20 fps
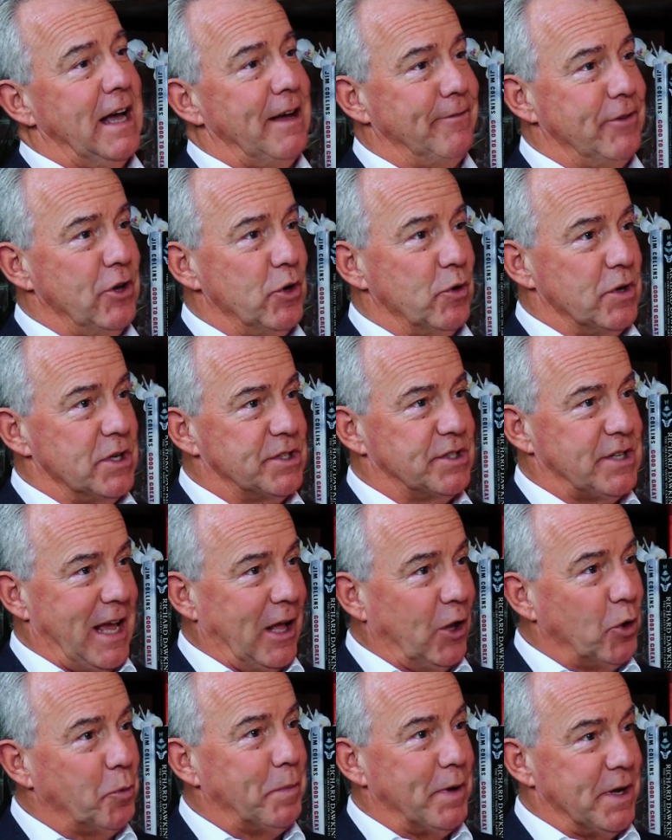viewers to
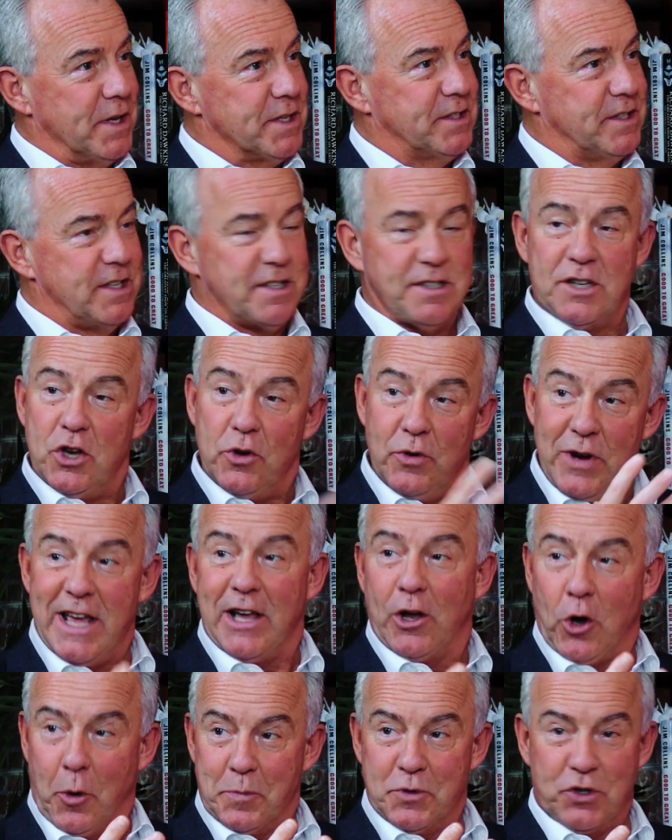help us. This is a
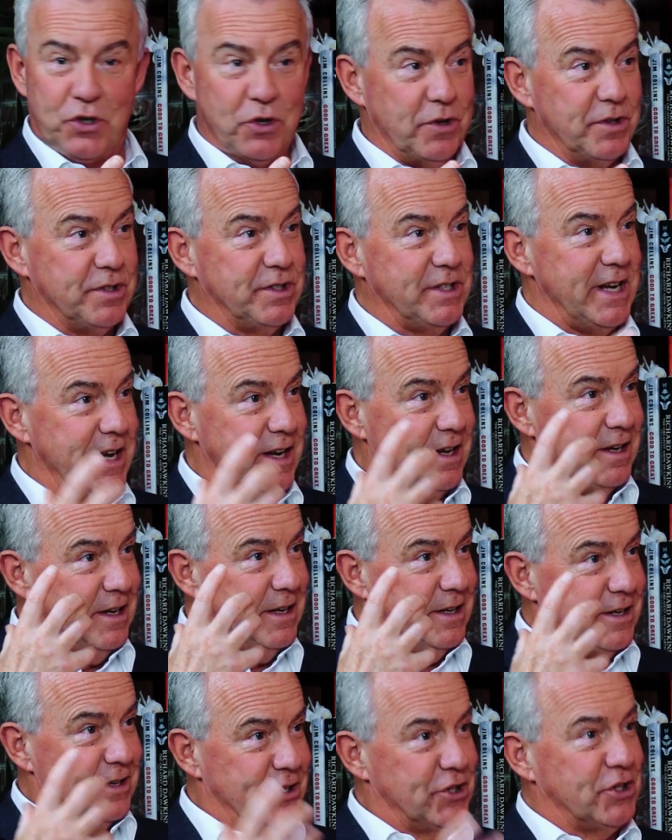unique opportunity
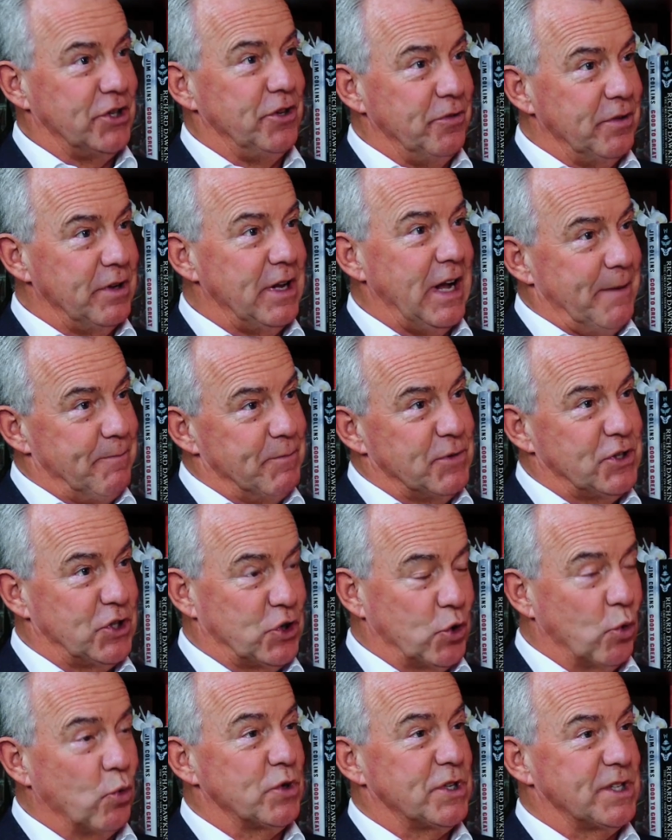to
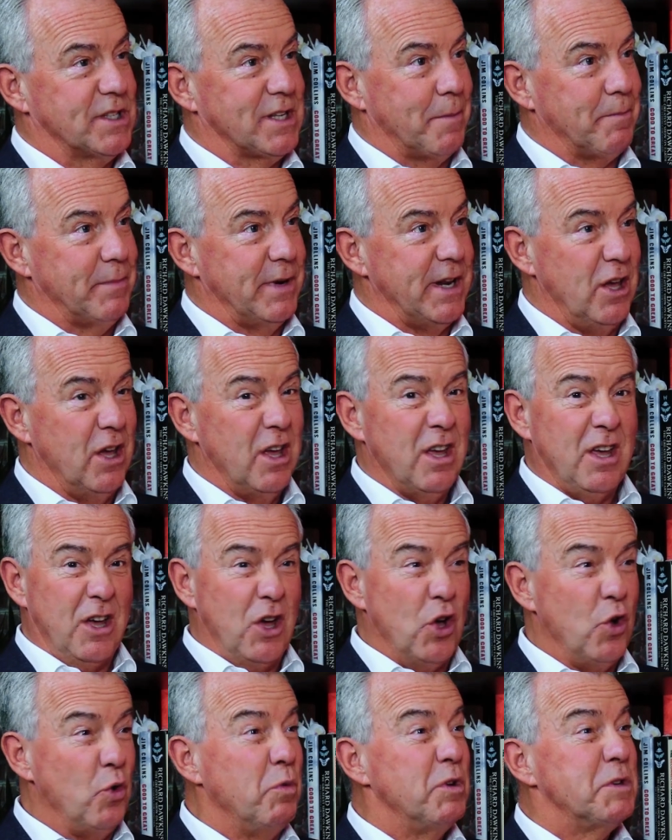talk to somebody
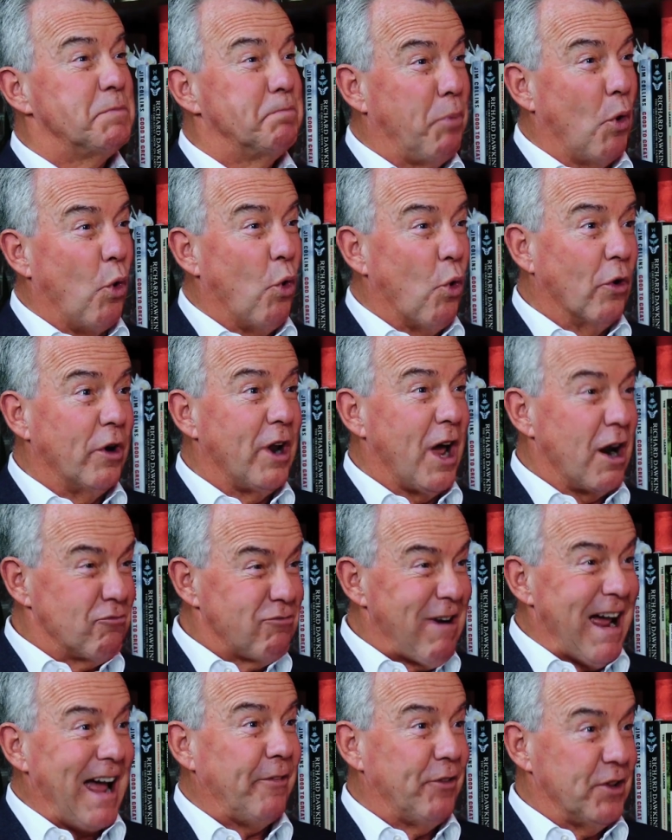who was born
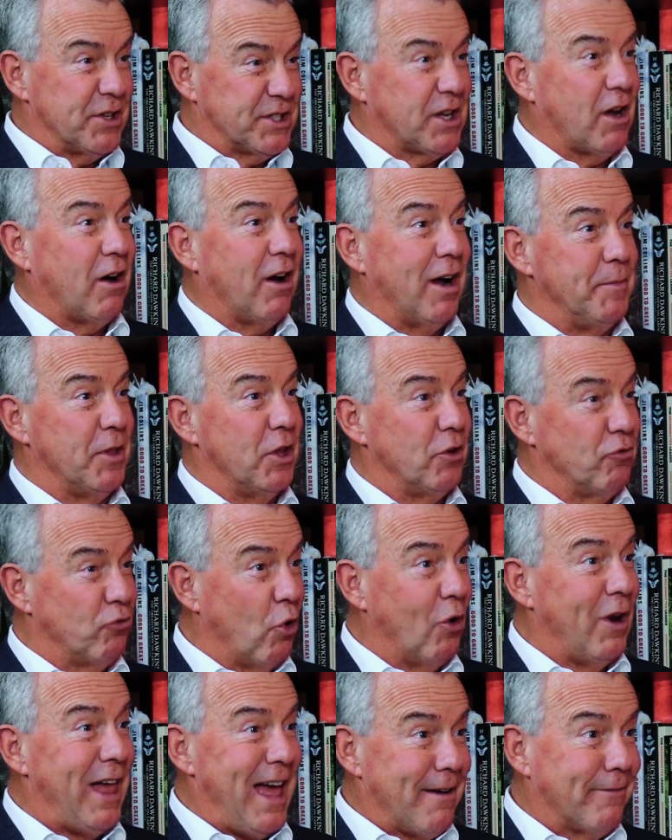around the time that the
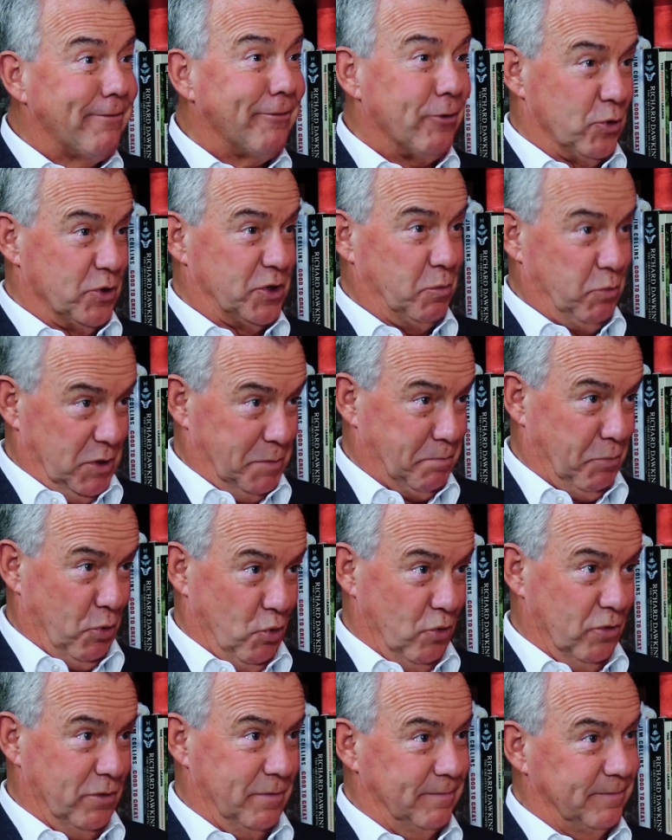Royal Air Force was
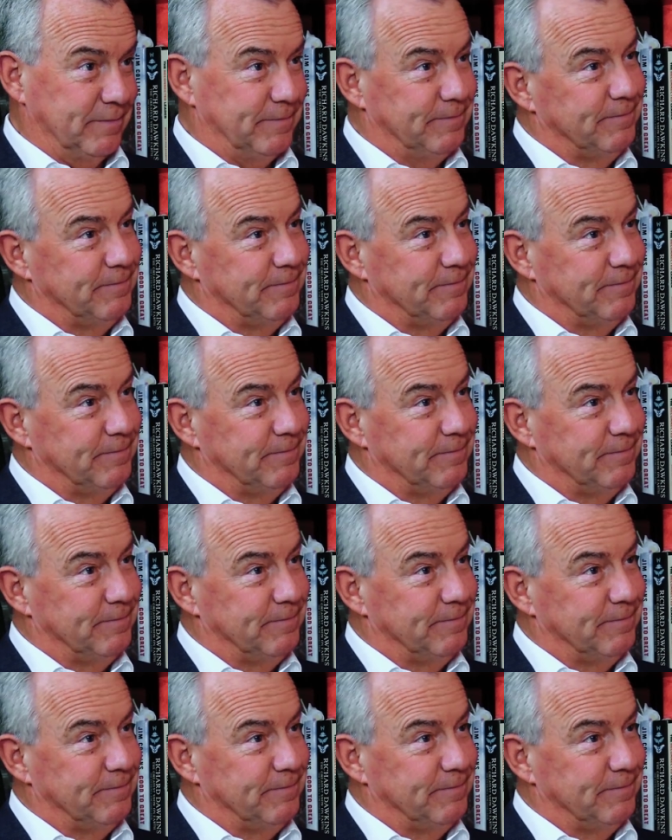born.